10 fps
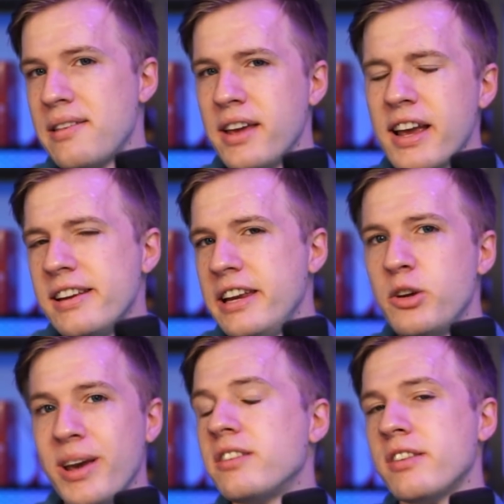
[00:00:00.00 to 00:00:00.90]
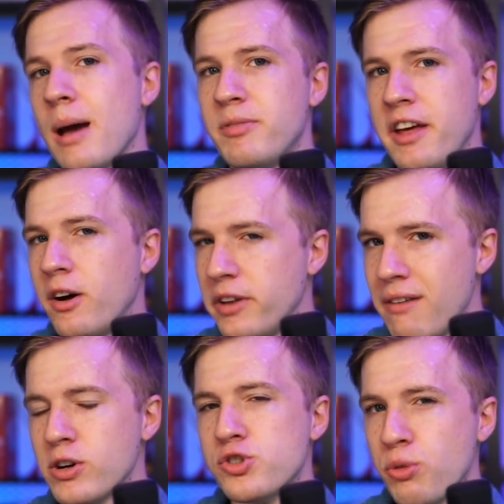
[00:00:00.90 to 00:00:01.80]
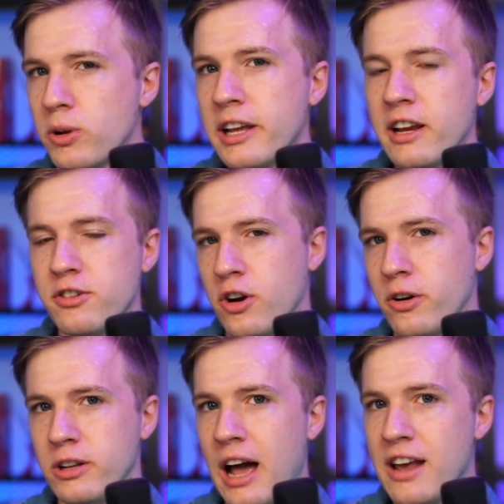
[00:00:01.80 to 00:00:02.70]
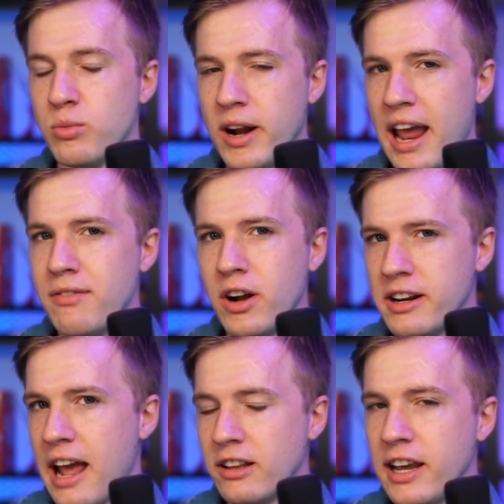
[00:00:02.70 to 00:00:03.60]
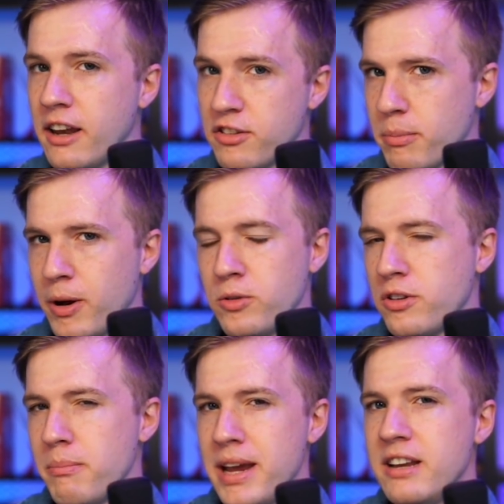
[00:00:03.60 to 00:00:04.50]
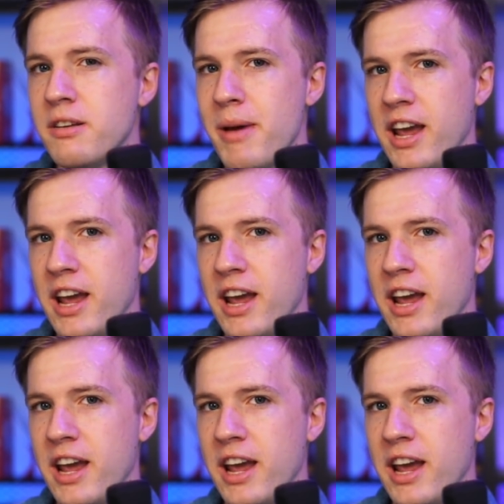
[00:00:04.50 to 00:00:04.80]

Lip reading: think I need to accept that I'll never truly internalize what Evangelion is supposed to mean to me,